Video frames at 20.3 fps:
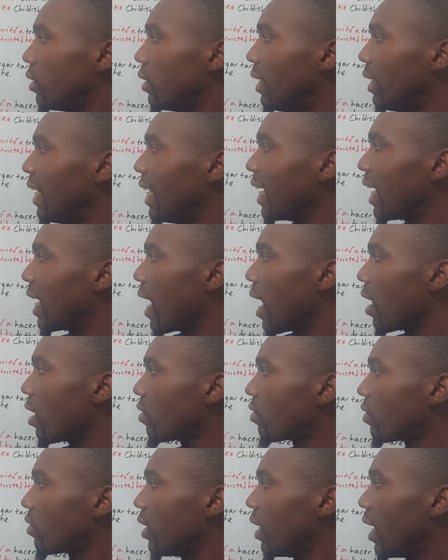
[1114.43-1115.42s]

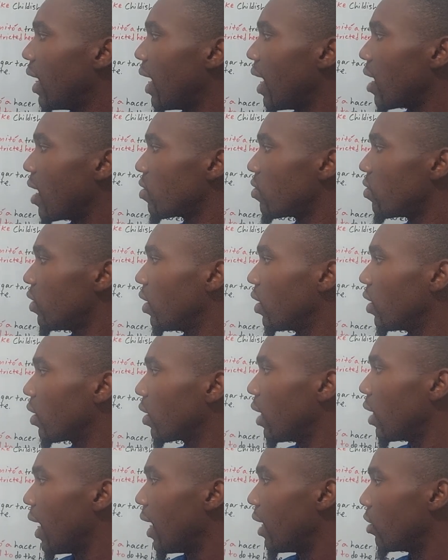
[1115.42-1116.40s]
Negarse a
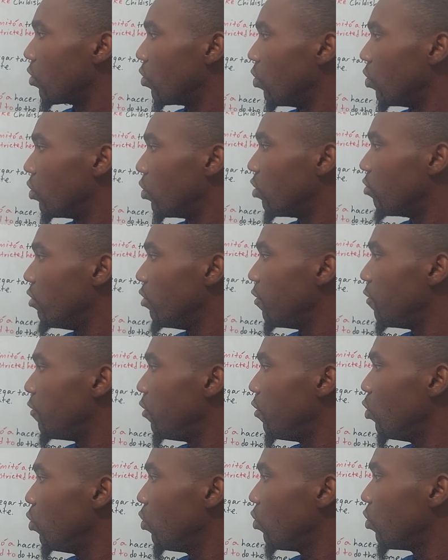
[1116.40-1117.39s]
hacer algo, to
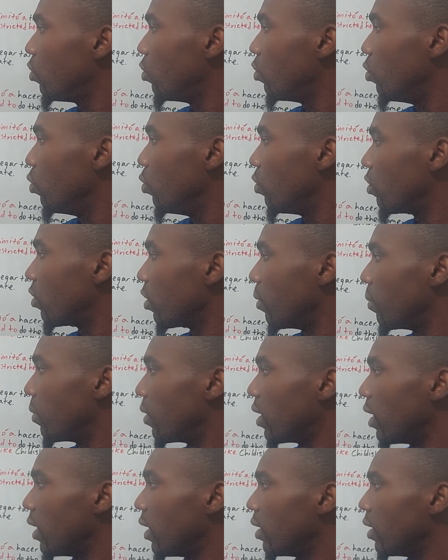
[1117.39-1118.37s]
refuse to do
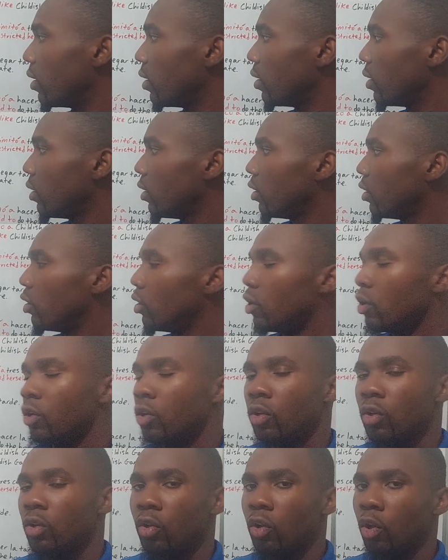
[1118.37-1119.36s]
something.
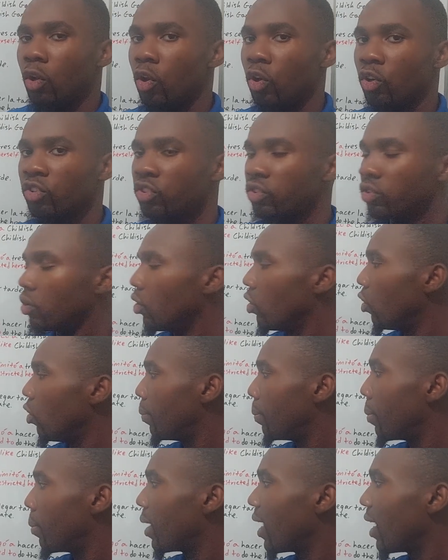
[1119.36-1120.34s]
Los
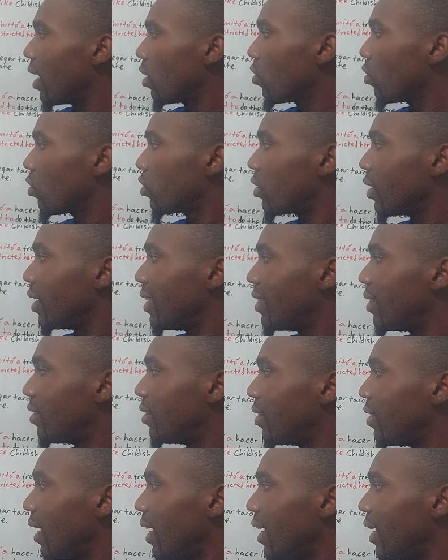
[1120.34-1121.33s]
obreros
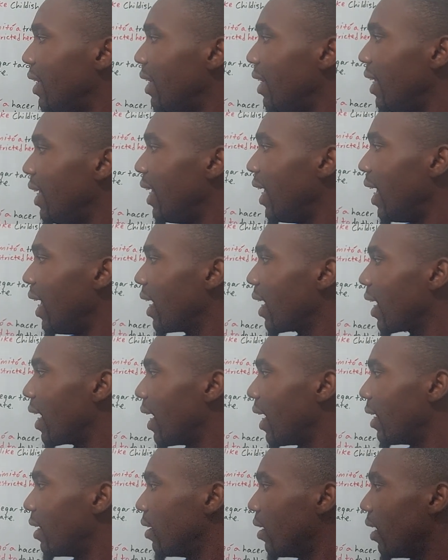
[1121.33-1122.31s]
se
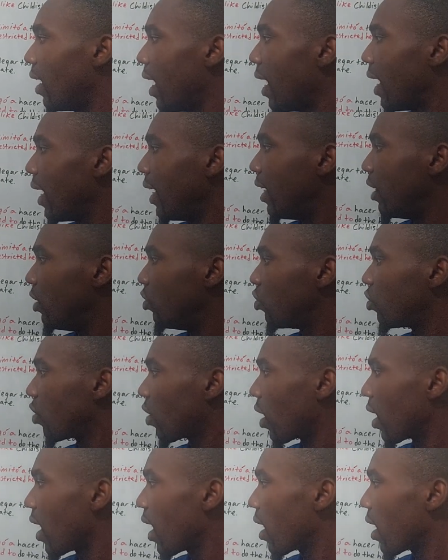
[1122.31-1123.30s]
niegan a
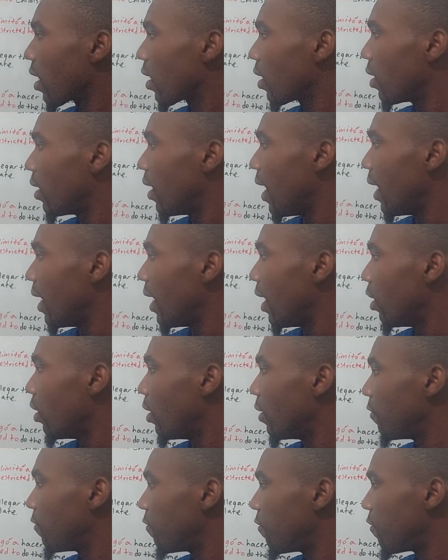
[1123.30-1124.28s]
entrar a la
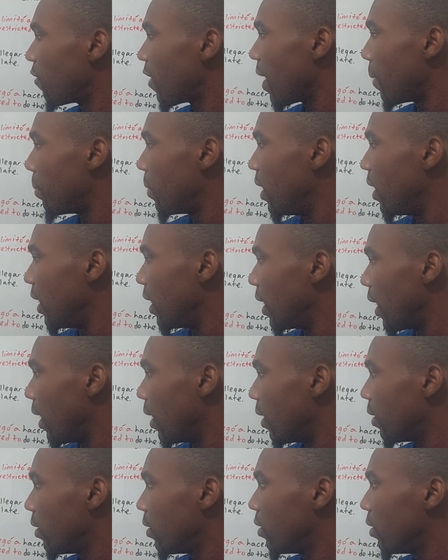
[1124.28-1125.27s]

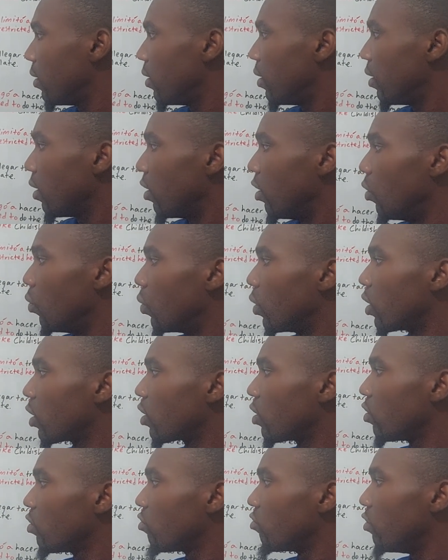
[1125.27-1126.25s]
fábrica. The
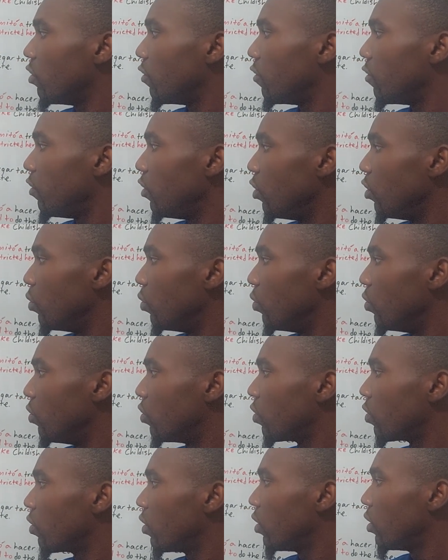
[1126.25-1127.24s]
workers
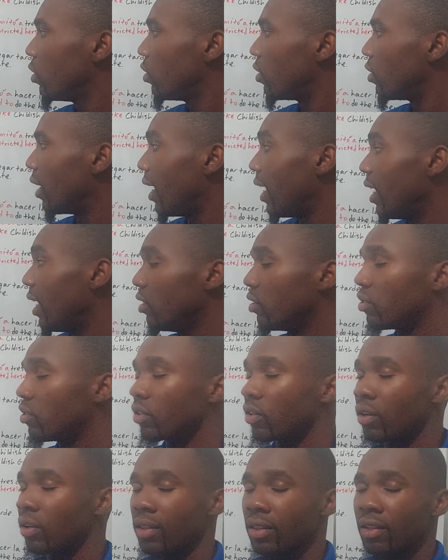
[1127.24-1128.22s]
refuse to
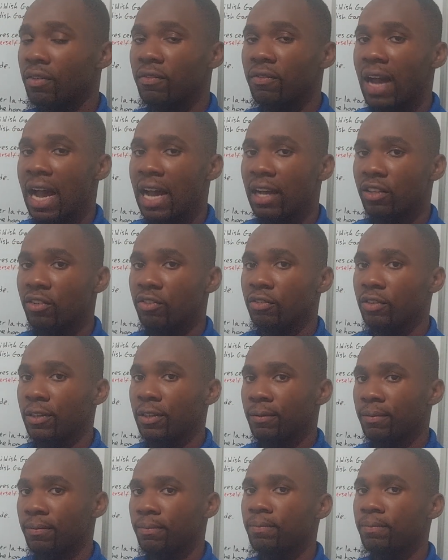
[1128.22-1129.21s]
enter the factory.